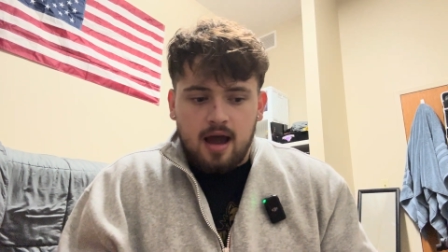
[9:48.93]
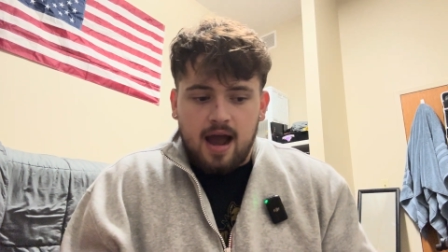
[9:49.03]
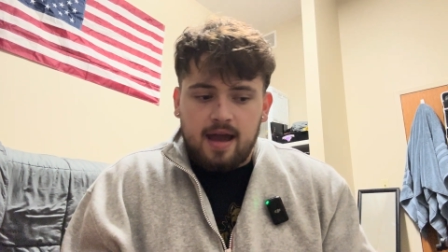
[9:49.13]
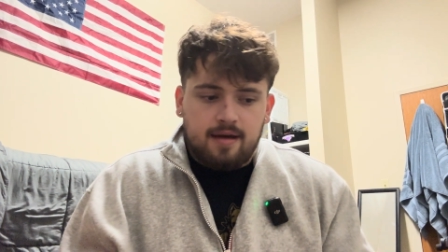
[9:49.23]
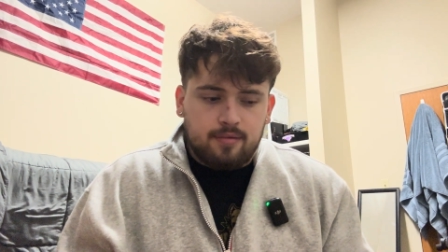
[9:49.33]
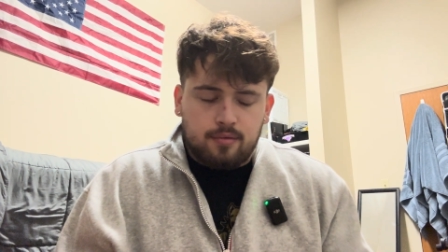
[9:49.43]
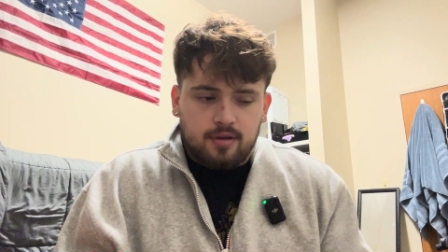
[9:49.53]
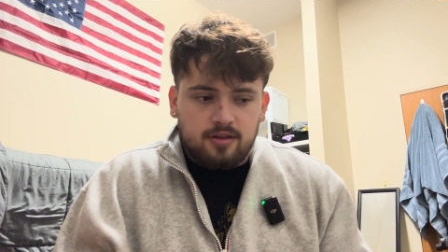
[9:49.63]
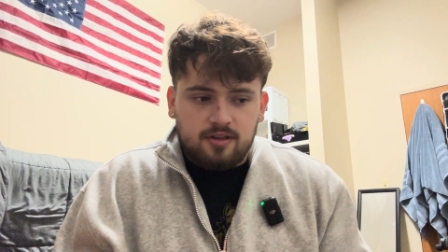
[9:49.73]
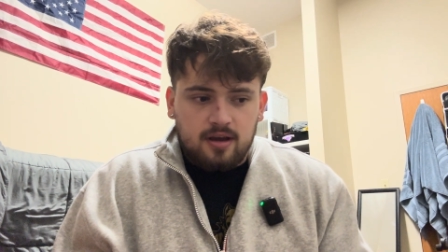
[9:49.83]
I haven't
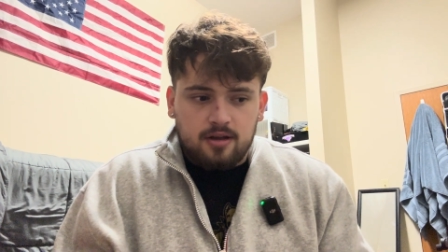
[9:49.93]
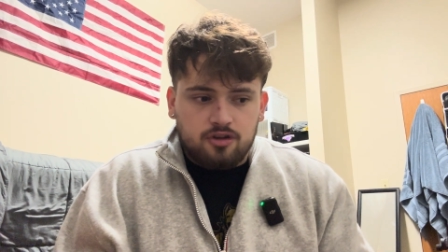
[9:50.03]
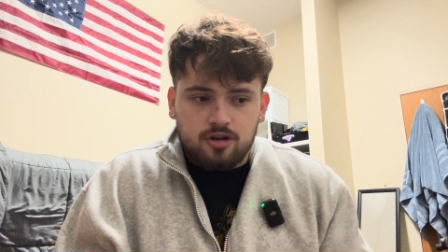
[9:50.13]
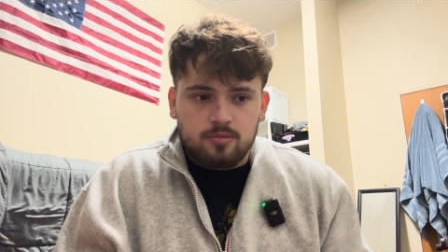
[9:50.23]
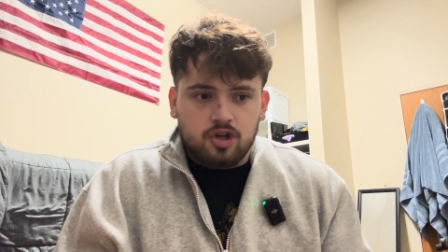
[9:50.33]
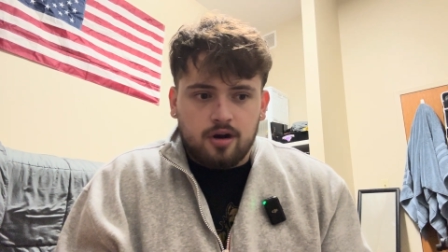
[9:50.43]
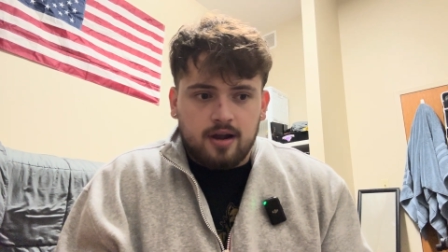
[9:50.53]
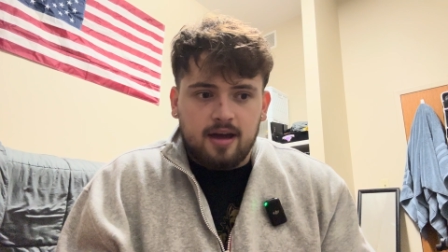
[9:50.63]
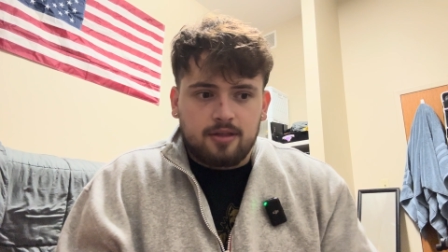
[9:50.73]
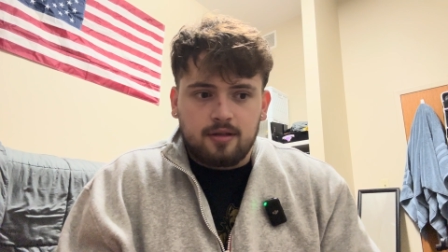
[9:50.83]
really seen a Gymshark
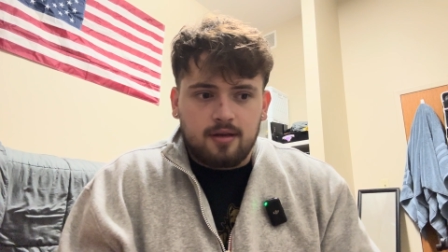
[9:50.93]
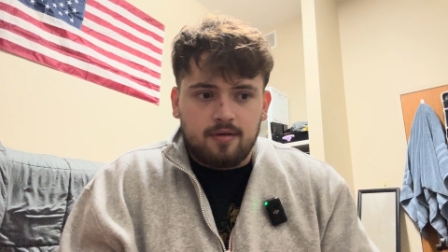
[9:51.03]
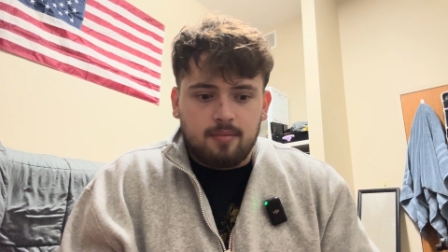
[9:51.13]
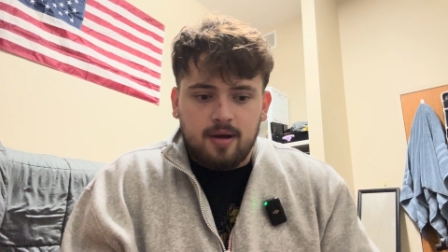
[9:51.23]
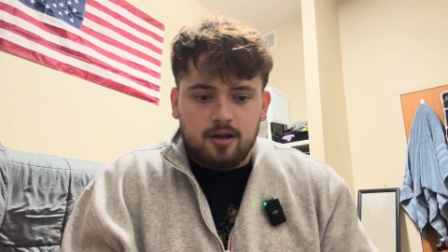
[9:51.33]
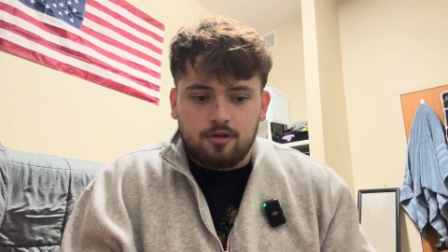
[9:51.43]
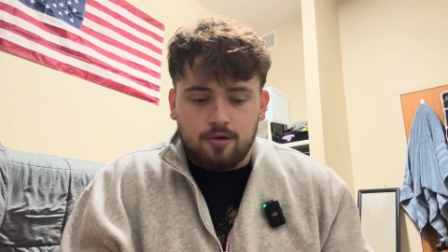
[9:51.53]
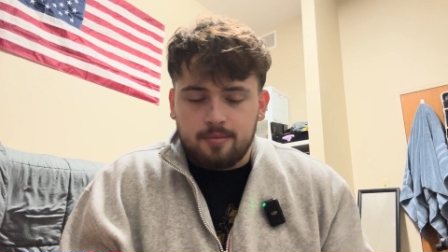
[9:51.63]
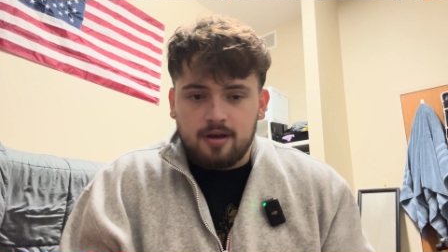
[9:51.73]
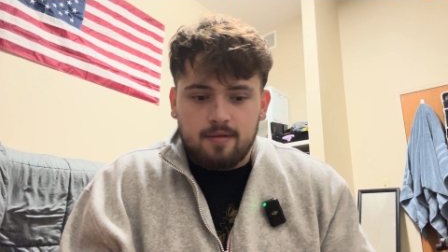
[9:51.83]
athlete leave on bad
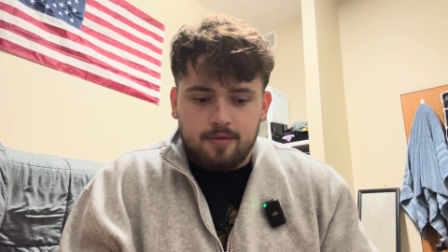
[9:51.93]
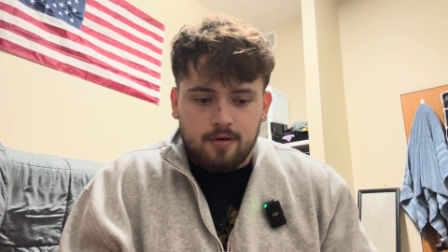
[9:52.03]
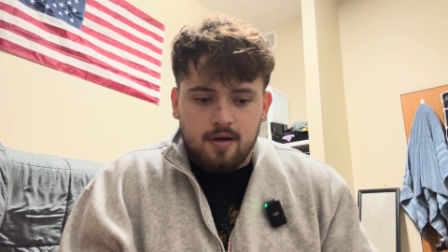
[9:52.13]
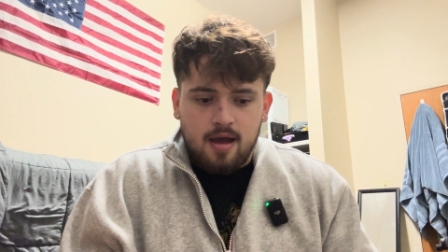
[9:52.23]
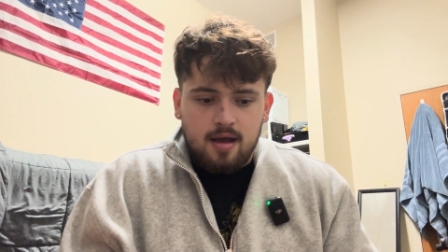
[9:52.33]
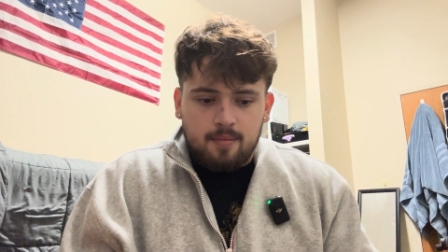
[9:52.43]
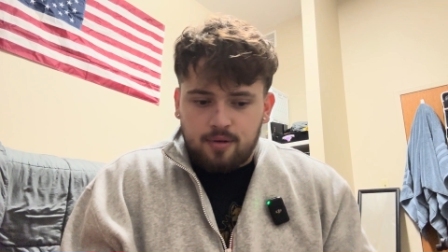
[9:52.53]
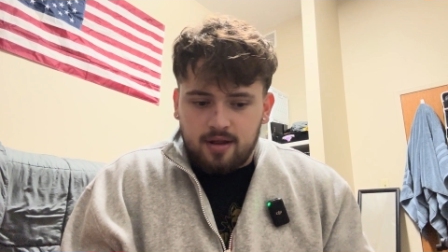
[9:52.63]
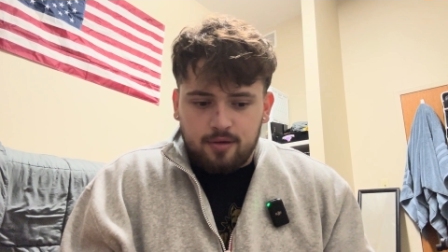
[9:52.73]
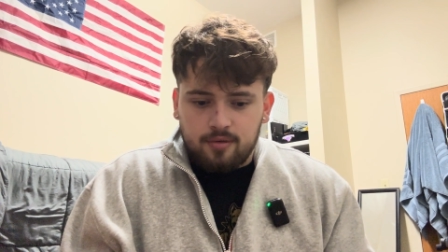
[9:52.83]
terms ever.
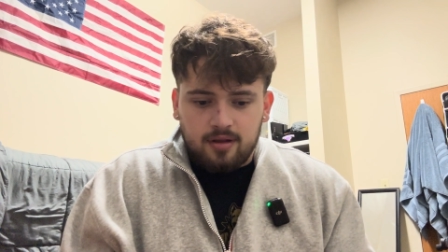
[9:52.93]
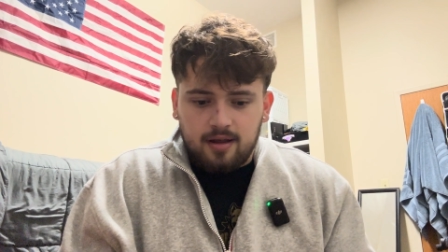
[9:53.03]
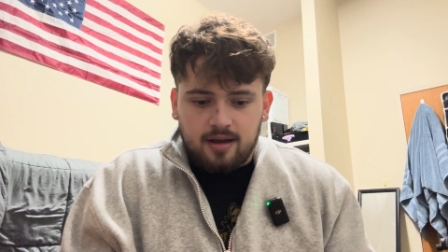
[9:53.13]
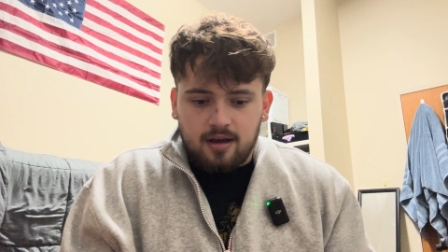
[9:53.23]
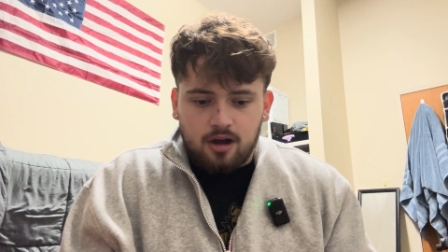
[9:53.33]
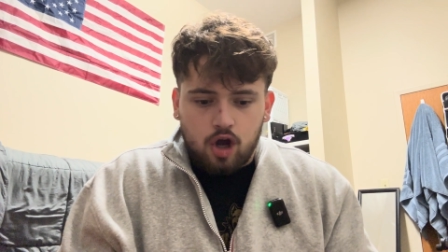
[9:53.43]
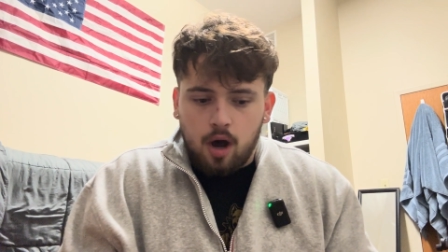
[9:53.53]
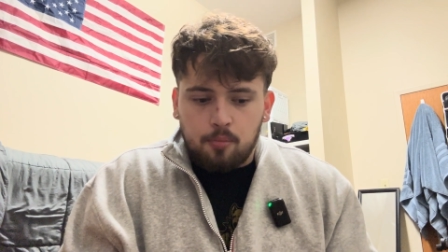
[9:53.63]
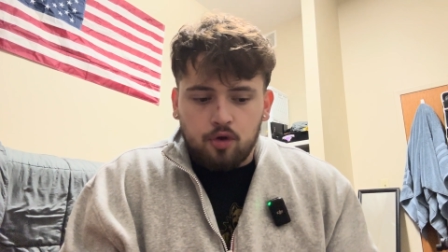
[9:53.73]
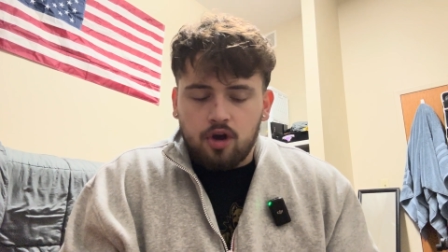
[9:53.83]
Probably only like a
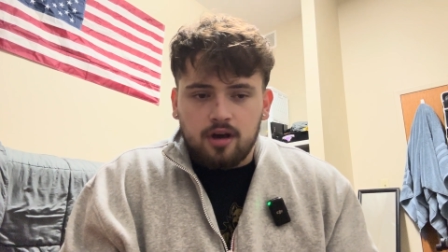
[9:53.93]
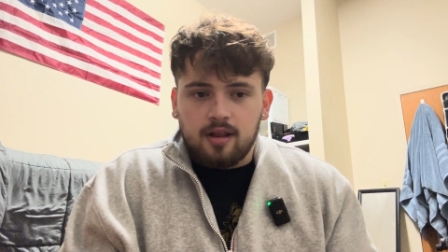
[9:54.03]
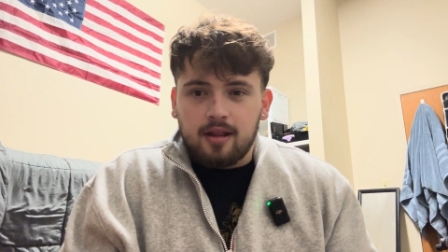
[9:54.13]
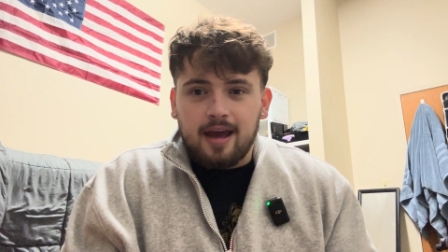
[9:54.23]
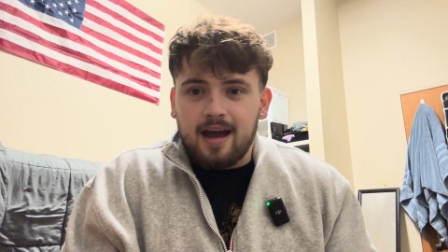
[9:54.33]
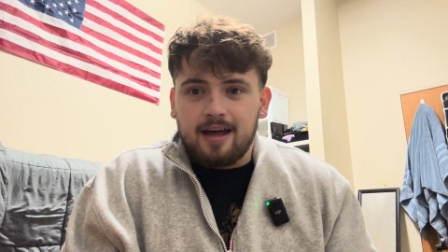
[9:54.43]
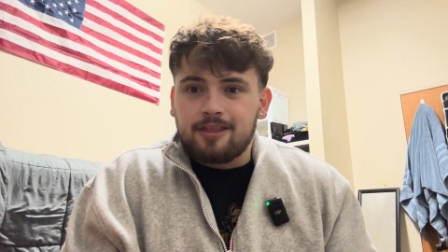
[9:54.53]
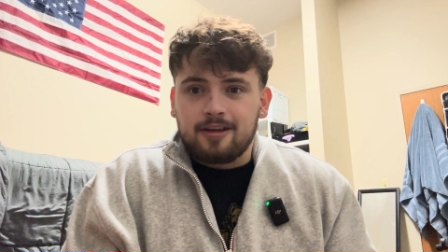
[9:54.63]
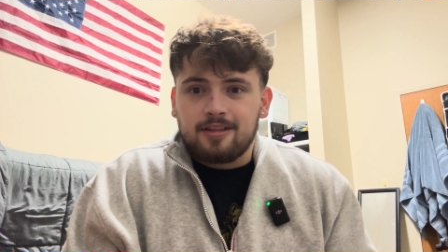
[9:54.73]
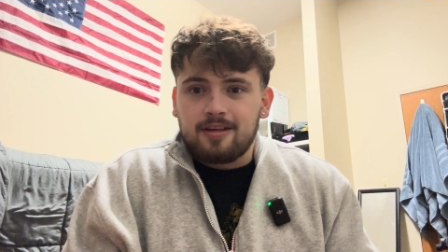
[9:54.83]
couple Young LA
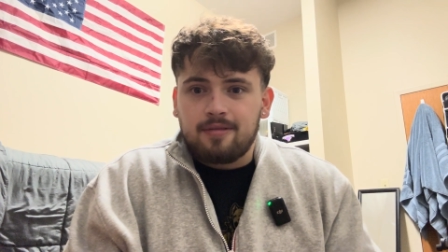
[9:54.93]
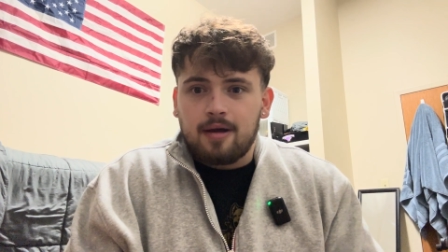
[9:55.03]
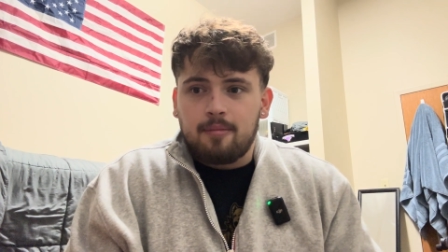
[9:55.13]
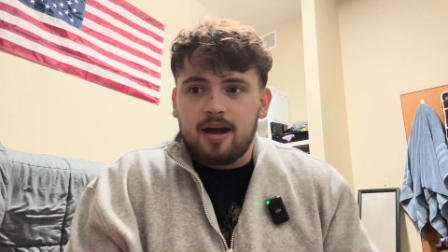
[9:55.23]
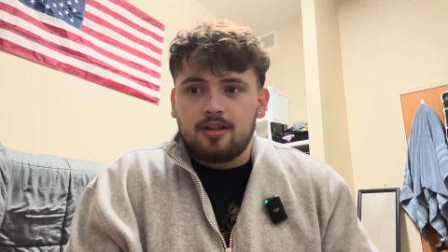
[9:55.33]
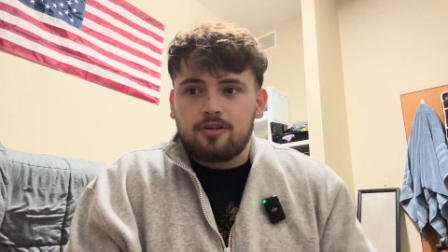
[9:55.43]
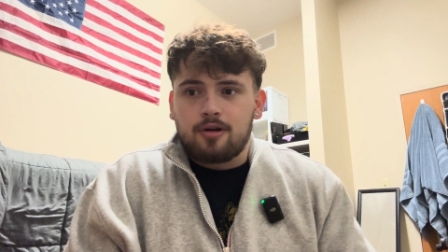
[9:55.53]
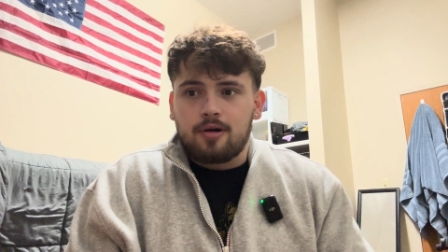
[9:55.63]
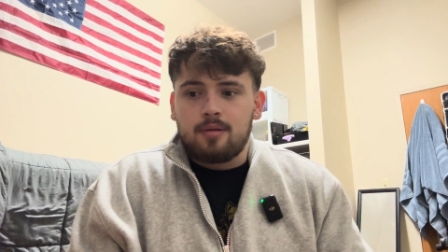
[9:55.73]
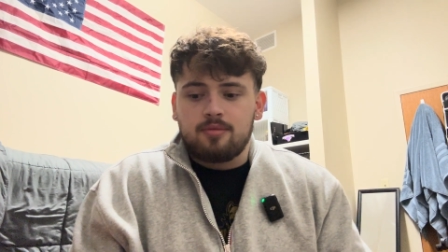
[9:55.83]
athletes leave on bad
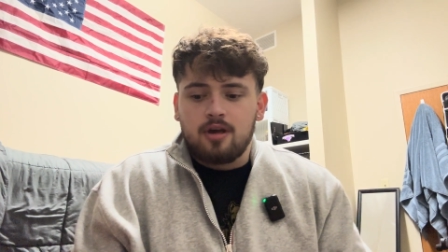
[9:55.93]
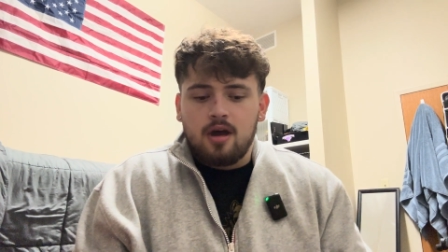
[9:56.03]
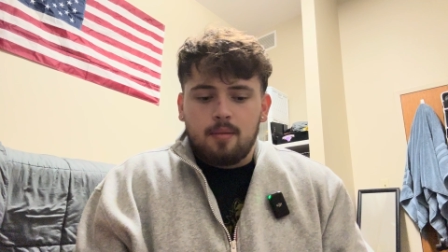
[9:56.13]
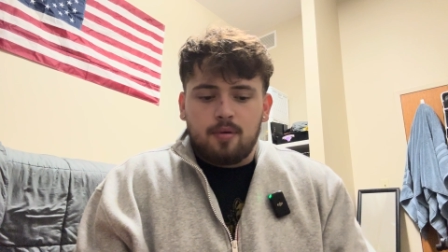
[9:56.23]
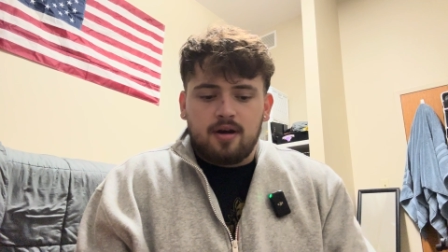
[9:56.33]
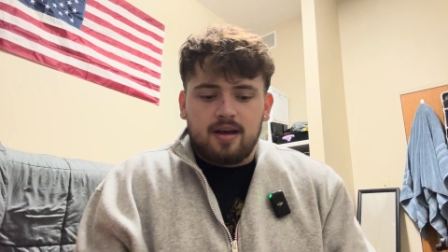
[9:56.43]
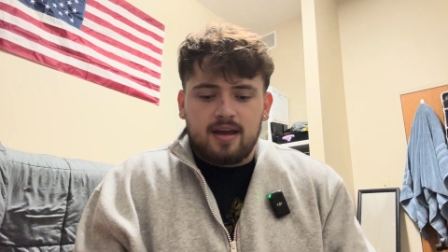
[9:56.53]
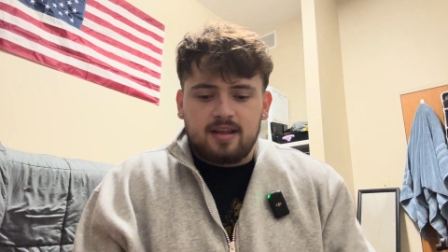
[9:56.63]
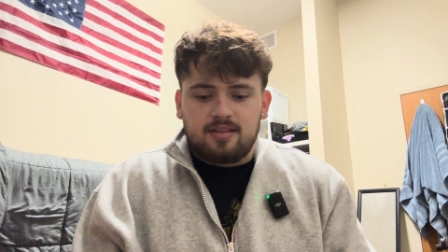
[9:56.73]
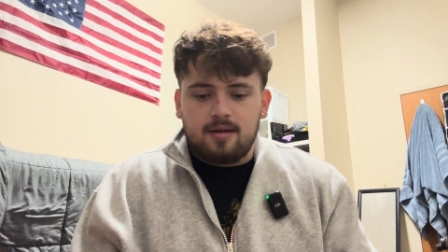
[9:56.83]
terms. But
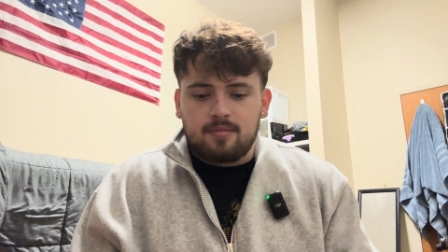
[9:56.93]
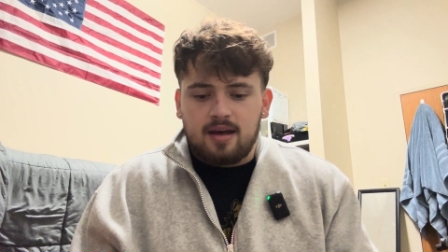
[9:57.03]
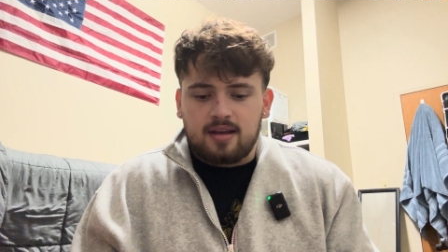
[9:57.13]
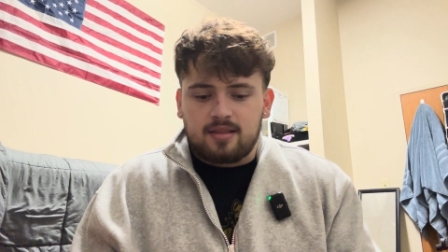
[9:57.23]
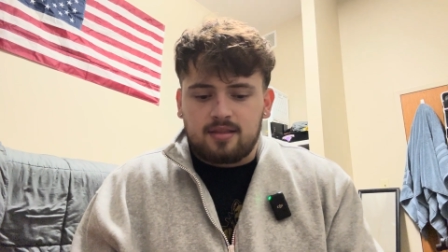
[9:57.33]
it seems like